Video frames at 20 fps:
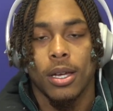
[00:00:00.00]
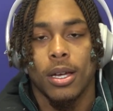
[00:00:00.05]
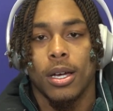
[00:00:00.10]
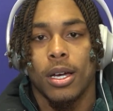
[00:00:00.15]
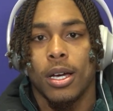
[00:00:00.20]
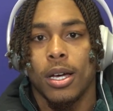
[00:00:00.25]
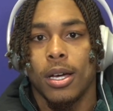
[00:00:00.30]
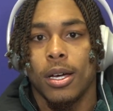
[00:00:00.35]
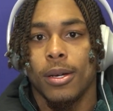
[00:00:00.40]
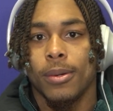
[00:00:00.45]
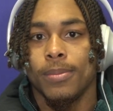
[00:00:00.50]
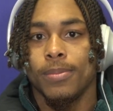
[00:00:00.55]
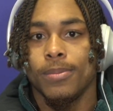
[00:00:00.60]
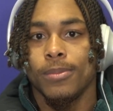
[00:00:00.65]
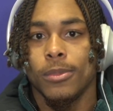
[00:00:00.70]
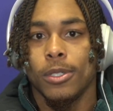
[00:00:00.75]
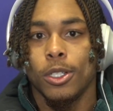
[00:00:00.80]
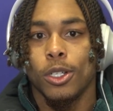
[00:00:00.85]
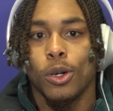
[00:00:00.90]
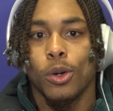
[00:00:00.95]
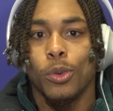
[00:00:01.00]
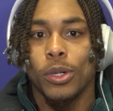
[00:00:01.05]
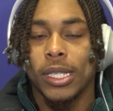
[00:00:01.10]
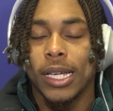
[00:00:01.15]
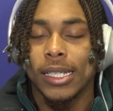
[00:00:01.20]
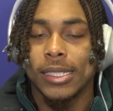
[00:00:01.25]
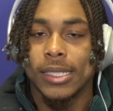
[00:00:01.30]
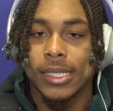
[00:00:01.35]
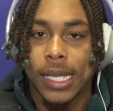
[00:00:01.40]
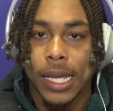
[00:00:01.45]
You know, with
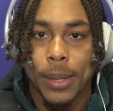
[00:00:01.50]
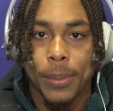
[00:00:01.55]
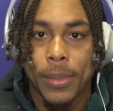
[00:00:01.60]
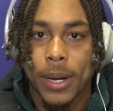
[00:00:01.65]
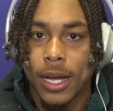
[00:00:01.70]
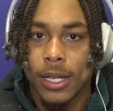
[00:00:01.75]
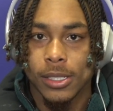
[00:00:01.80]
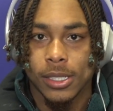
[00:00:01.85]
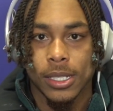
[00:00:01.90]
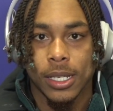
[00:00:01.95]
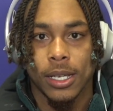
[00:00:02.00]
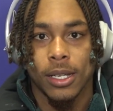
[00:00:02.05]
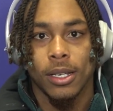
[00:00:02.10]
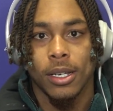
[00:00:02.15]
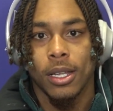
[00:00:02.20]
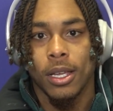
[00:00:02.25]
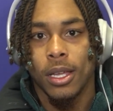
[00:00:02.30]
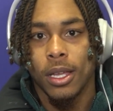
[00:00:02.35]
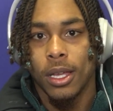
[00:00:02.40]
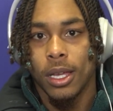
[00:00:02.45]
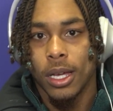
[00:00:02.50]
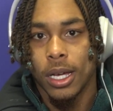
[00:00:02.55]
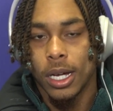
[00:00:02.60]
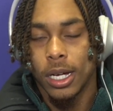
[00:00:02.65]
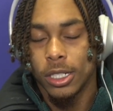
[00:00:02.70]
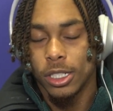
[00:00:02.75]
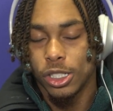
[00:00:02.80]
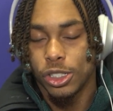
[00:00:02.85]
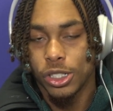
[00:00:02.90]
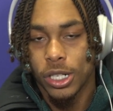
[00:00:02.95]
that same mindset,
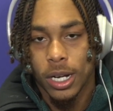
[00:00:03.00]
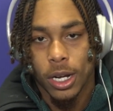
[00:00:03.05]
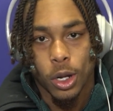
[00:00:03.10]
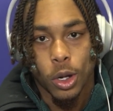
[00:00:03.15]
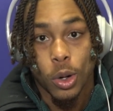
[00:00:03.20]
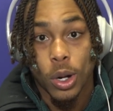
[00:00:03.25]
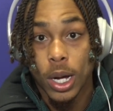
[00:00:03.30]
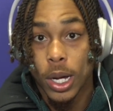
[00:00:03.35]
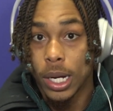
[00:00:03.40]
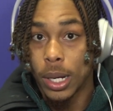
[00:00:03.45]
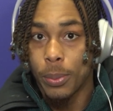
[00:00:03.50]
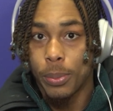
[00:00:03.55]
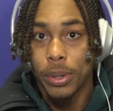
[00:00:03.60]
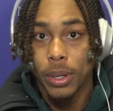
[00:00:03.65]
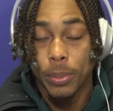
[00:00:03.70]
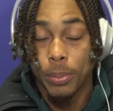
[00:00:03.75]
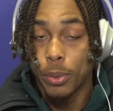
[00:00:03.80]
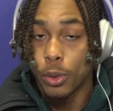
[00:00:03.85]
just trying to go out and put